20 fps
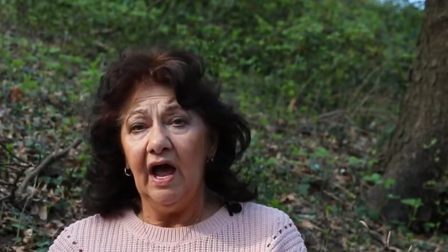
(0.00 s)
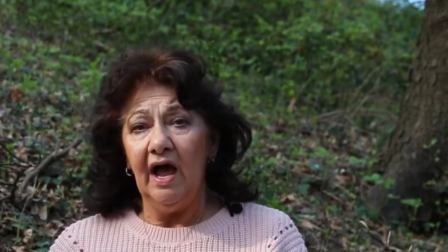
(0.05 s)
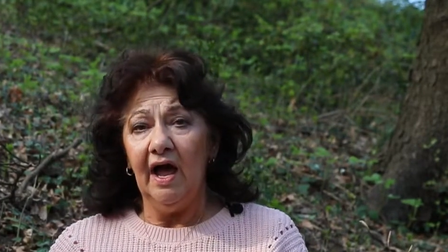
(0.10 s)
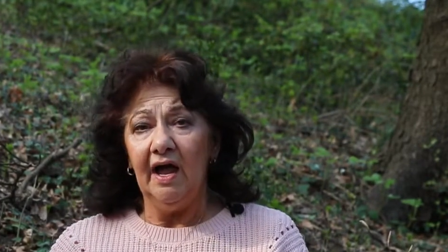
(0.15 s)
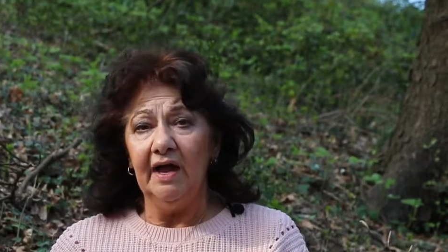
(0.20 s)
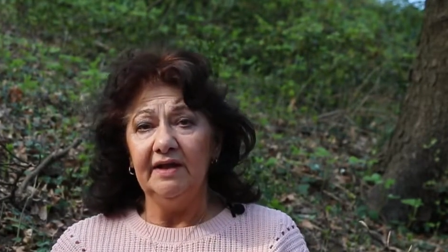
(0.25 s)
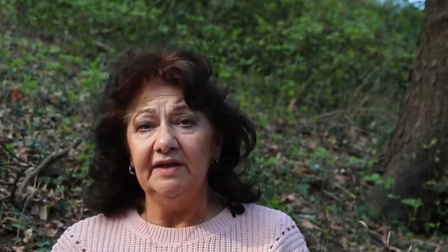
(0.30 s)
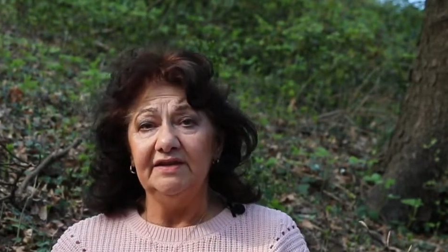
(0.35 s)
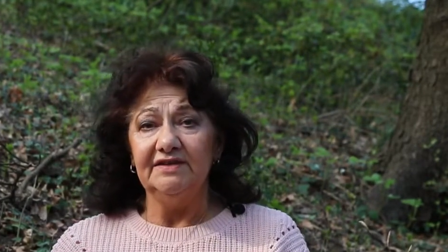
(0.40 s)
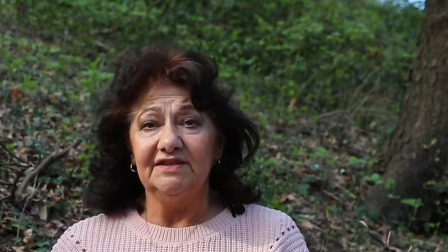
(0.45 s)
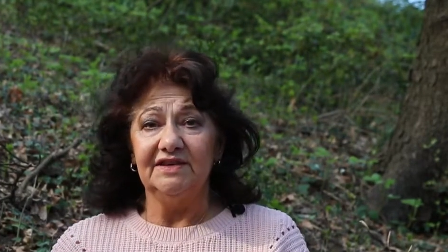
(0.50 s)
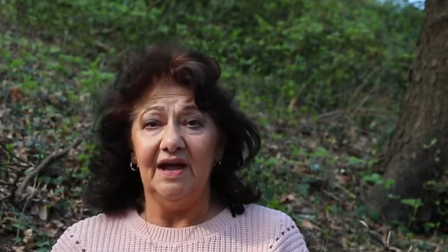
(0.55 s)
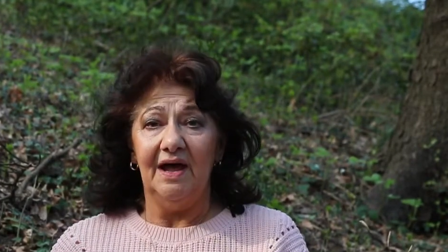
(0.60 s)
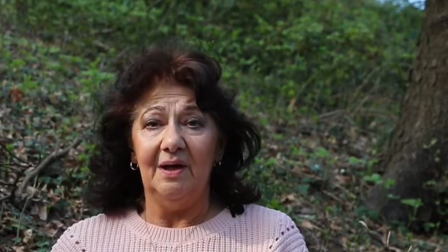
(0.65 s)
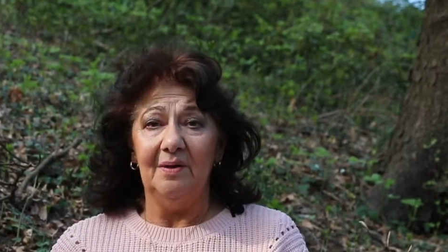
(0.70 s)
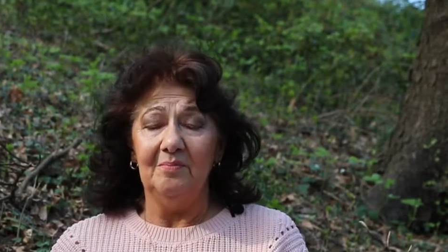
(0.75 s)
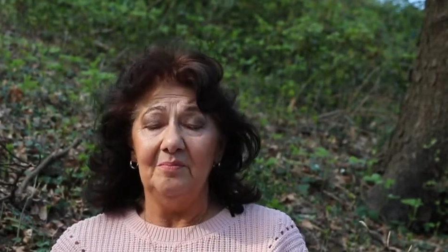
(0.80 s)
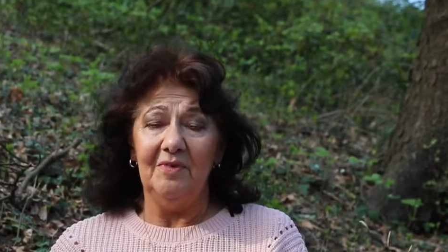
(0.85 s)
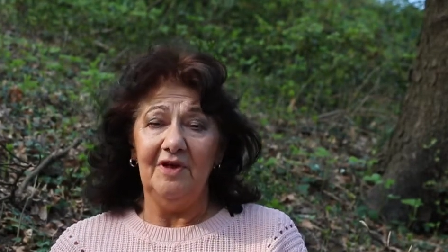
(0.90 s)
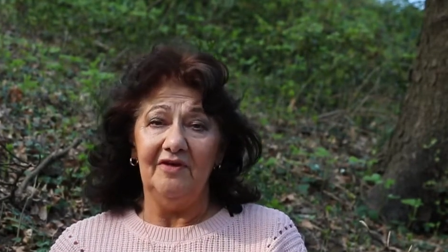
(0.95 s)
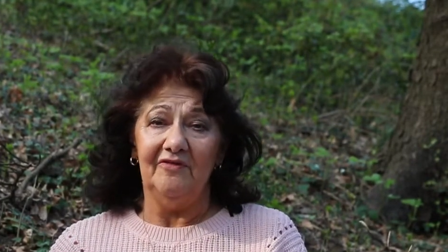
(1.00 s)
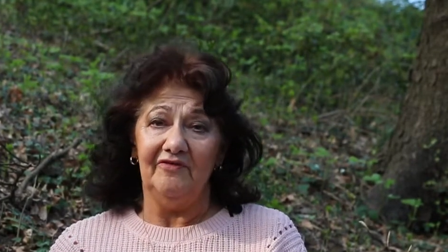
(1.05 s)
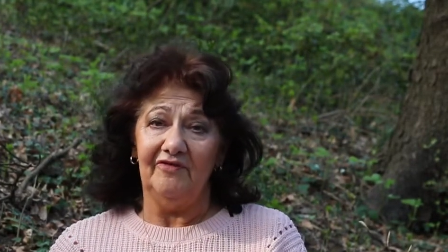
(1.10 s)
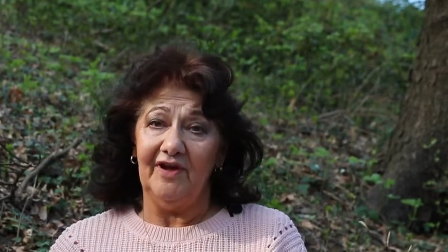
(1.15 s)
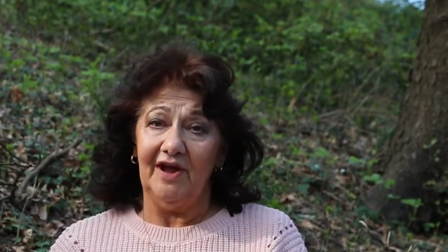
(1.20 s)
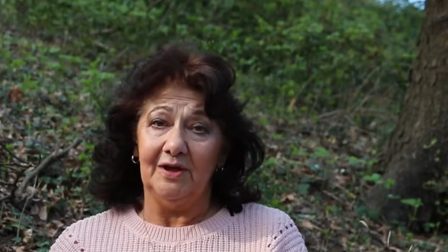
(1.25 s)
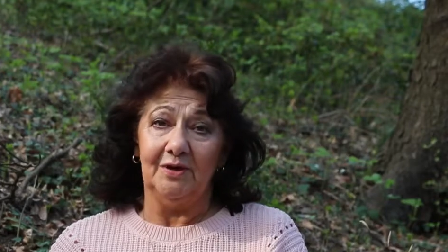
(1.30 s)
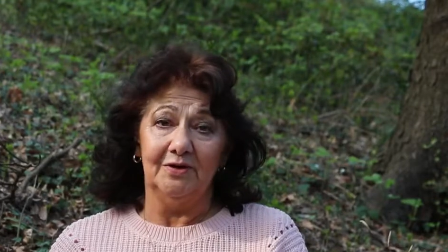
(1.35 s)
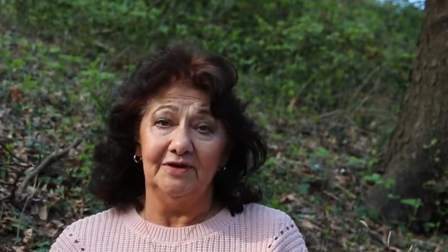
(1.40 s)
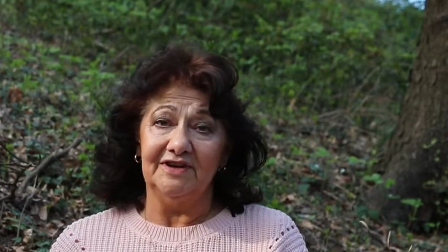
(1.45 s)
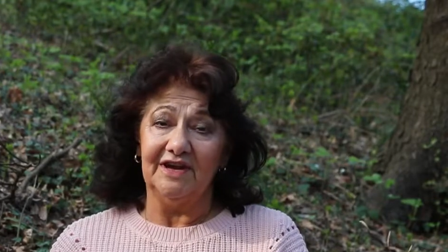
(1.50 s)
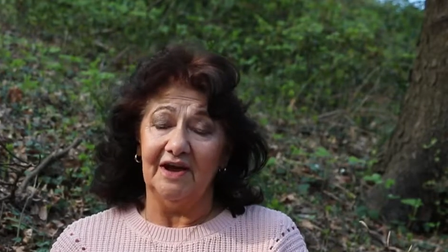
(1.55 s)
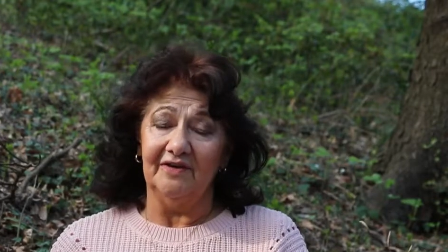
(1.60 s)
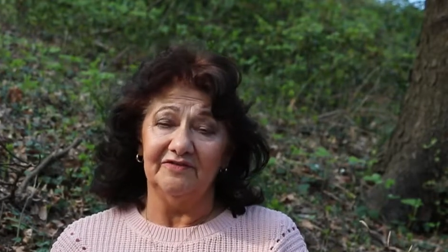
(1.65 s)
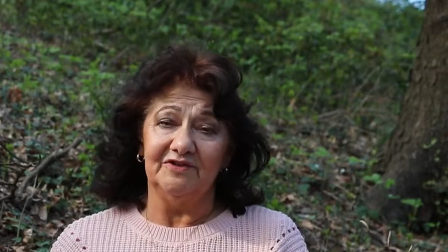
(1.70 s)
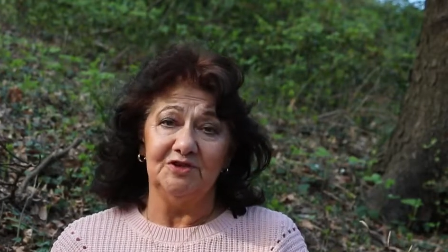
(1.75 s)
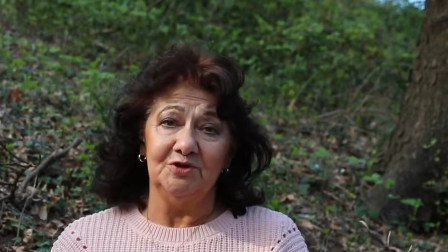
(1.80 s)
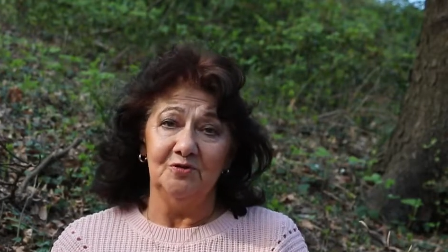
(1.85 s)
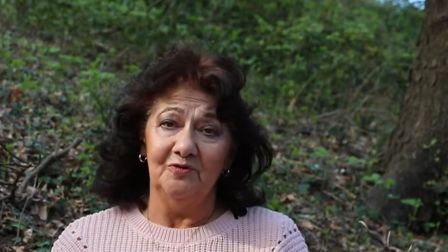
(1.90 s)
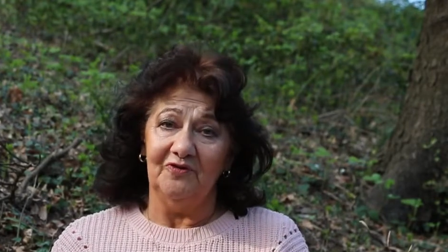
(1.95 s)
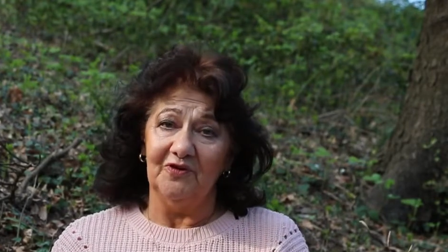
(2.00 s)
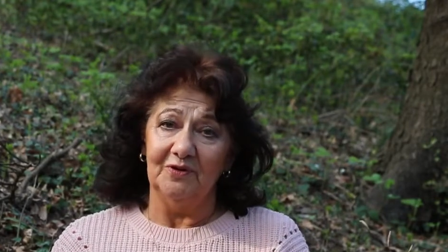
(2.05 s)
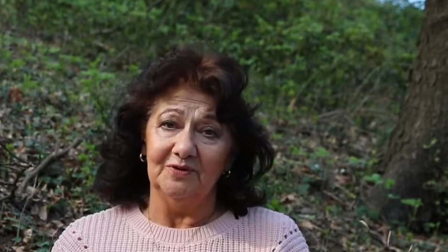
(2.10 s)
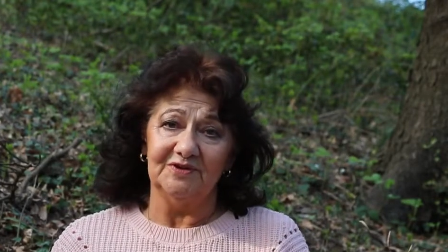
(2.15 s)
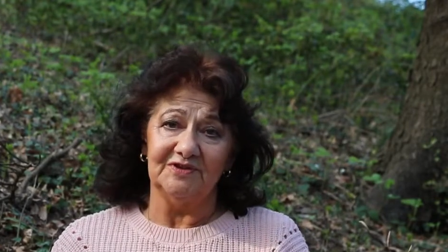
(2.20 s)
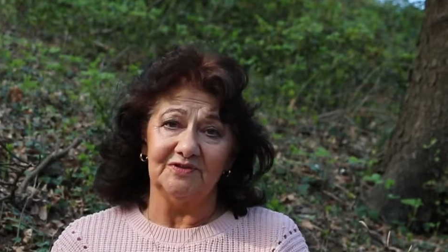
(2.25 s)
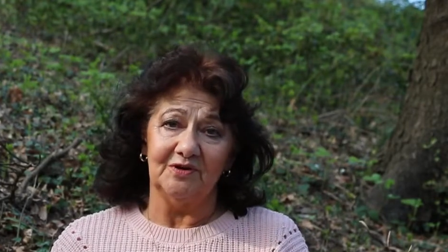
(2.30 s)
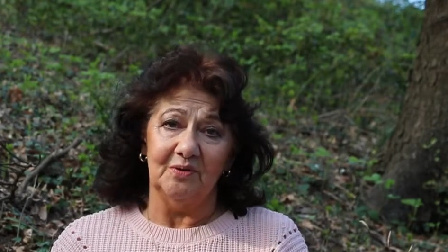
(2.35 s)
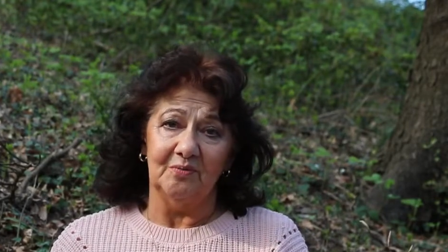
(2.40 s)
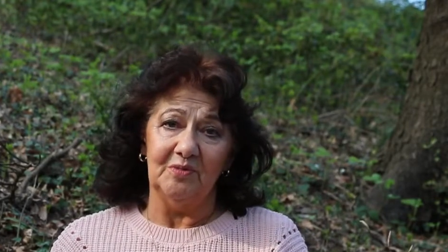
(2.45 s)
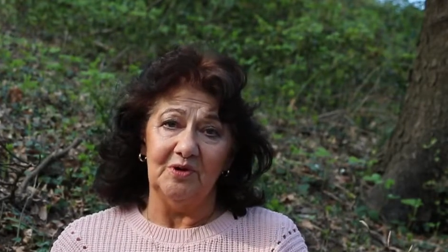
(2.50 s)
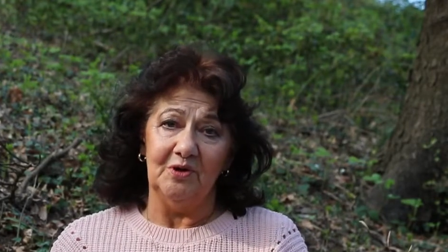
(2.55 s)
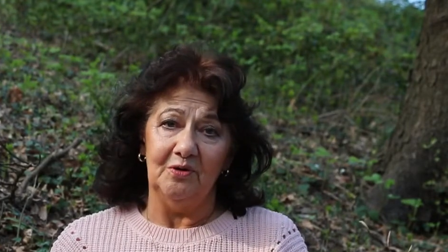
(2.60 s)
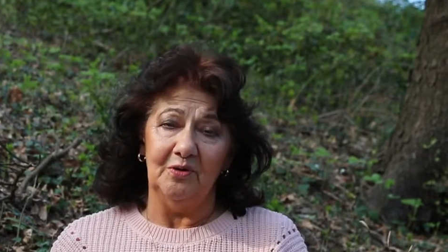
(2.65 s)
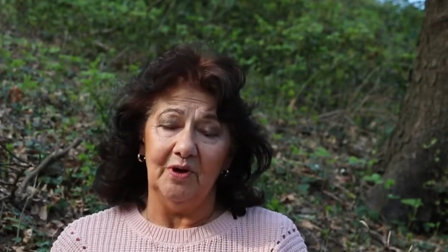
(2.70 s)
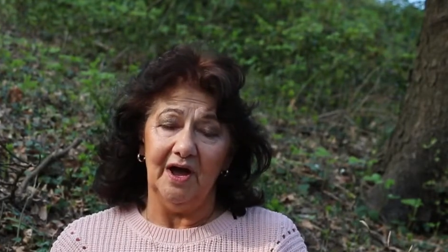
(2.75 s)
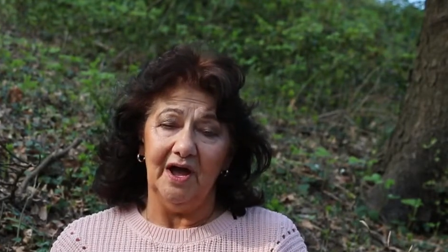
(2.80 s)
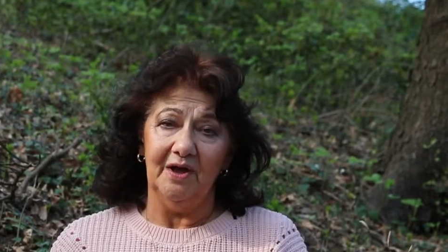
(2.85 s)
And if I could have two votes from you,